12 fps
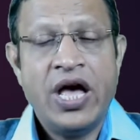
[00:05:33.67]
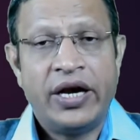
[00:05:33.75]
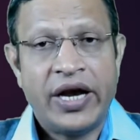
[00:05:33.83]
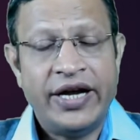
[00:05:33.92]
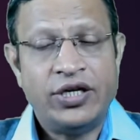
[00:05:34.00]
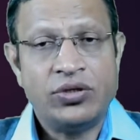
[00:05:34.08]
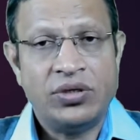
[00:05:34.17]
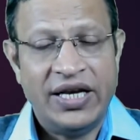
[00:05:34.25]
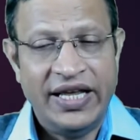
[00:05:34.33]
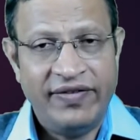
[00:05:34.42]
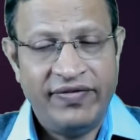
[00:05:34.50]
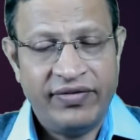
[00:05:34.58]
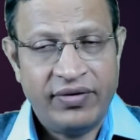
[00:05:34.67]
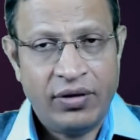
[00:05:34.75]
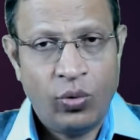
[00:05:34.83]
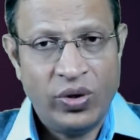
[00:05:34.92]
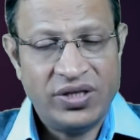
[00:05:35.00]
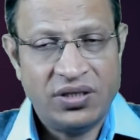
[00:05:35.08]
right to live
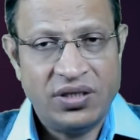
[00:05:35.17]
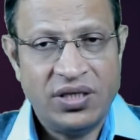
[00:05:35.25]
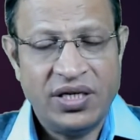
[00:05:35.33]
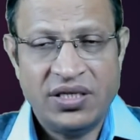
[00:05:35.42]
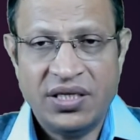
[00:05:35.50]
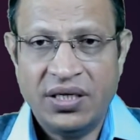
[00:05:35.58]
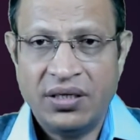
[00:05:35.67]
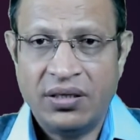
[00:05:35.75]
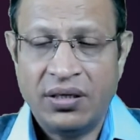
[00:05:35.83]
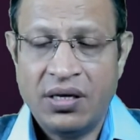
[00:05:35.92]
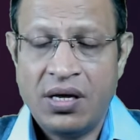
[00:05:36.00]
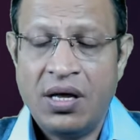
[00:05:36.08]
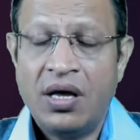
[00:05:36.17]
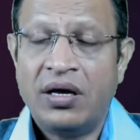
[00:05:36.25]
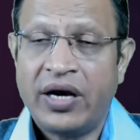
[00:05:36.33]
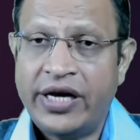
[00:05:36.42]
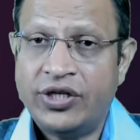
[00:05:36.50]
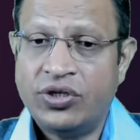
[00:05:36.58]
with dignity,
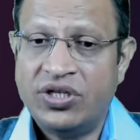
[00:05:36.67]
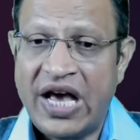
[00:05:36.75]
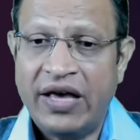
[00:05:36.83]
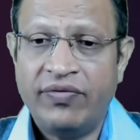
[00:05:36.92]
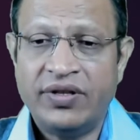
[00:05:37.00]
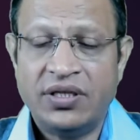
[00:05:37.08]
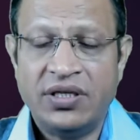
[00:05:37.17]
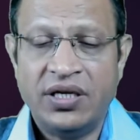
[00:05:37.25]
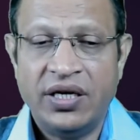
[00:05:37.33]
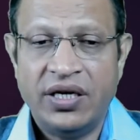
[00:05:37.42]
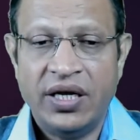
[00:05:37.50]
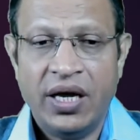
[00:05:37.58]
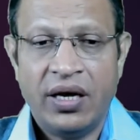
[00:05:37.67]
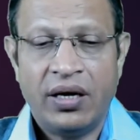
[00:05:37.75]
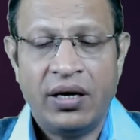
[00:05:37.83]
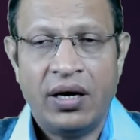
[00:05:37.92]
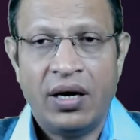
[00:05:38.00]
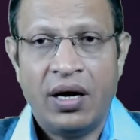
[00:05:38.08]
right to die with dignity,
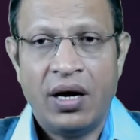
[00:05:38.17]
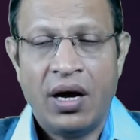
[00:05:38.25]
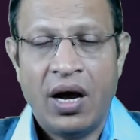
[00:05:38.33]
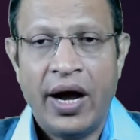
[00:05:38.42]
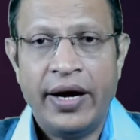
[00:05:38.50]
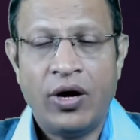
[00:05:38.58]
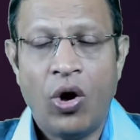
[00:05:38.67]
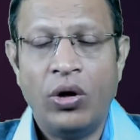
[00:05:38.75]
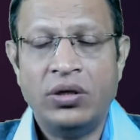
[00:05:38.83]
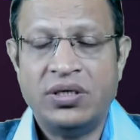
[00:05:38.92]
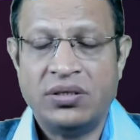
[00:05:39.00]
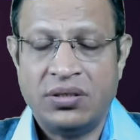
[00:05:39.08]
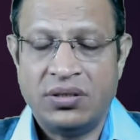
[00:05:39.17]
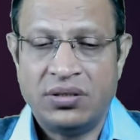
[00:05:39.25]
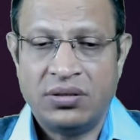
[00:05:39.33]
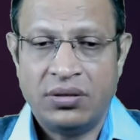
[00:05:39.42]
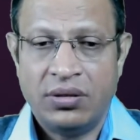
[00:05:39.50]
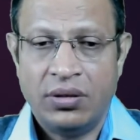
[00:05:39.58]
and all
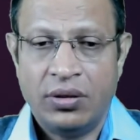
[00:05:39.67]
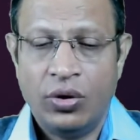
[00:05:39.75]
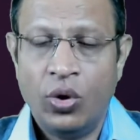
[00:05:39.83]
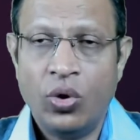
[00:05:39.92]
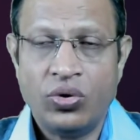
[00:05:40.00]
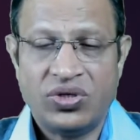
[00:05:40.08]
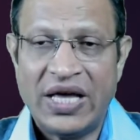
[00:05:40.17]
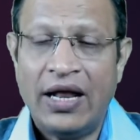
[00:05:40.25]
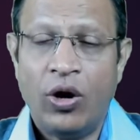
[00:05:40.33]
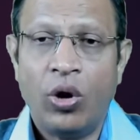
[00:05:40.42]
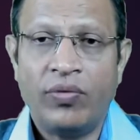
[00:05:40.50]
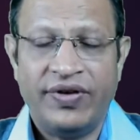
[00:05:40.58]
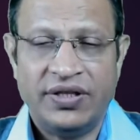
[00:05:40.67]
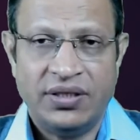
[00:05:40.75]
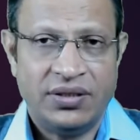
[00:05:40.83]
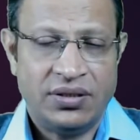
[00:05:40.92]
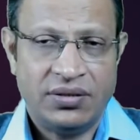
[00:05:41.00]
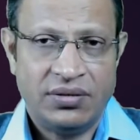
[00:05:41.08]
this goes along with
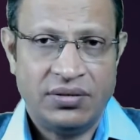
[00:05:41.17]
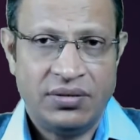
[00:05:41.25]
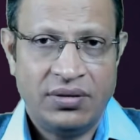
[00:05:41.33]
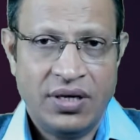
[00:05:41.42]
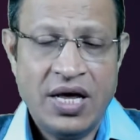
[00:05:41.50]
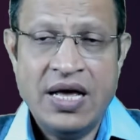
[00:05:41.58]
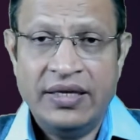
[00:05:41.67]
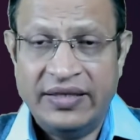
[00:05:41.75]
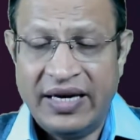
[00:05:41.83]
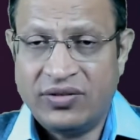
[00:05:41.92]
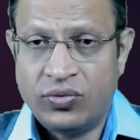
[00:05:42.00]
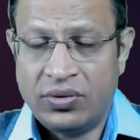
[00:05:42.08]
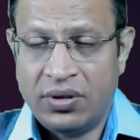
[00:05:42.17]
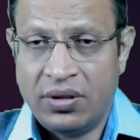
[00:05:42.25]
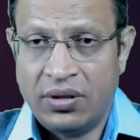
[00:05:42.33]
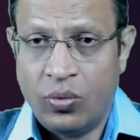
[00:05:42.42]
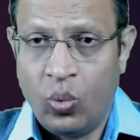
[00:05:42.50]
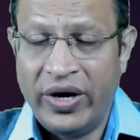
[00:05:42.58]
it. That's
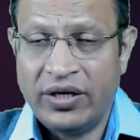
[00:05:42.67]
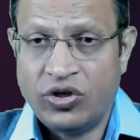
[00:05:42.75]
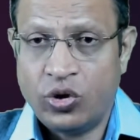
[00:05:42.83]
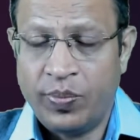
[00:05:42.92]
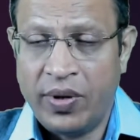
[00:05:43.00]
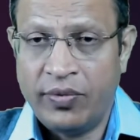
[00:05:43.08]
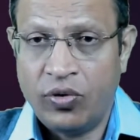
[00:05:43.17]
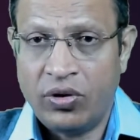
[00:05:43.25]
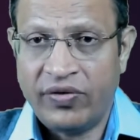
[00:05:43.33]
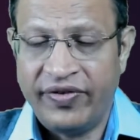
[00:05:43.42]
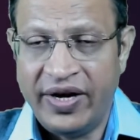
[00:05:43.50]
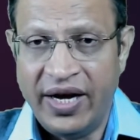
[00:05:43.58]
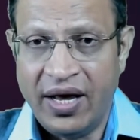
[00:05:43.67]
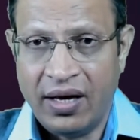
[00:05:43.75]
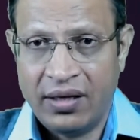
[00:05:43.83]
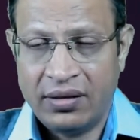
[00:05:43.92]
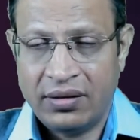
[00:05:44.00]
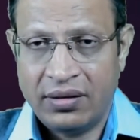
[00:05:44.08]
where the Supreme Court of India
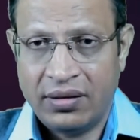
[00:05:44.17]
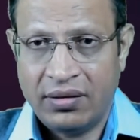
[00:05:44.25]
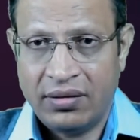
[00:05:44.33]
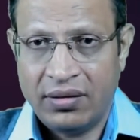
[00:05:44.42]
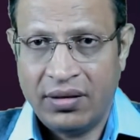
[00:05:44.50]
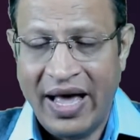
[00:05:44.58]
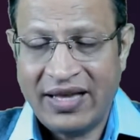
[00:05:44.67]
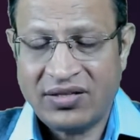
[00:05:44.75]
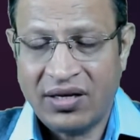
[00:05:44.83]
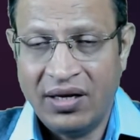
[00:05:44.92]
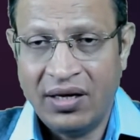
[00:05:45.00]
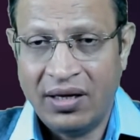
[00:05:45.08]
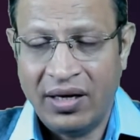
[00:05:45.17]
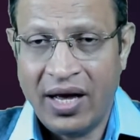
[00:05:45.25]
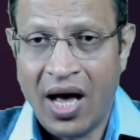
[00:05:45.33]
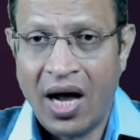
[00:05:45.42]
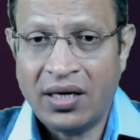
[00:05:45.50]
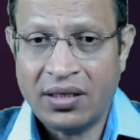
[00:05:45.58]
has clearly
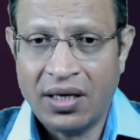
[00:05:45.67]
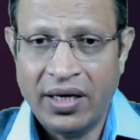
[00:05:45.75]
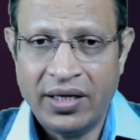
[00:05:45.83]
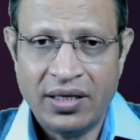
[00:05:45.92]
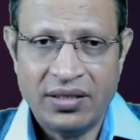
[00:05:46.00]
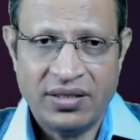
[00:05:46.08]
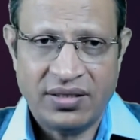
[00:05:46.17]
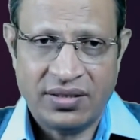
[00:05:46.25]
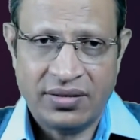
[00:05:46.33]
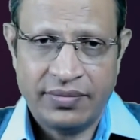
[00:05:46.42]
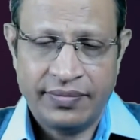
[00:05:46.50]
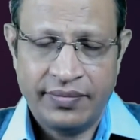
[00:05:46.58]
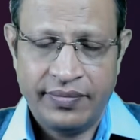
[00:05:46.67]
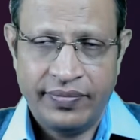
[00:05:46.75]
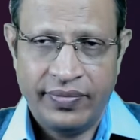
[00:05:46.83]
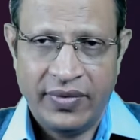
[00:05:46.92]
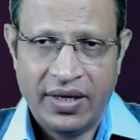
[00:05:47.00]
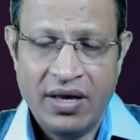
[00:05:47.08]
articulated this
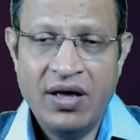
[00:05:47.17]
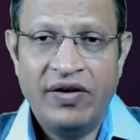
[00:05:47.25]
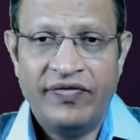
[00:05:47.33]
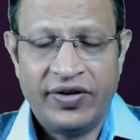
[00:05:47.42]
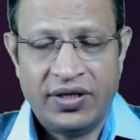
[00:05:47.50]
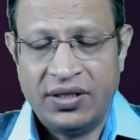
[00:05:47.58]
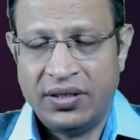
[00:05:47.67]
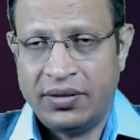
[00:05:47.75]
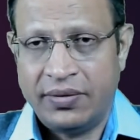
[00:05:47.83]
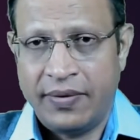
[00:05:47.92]
further.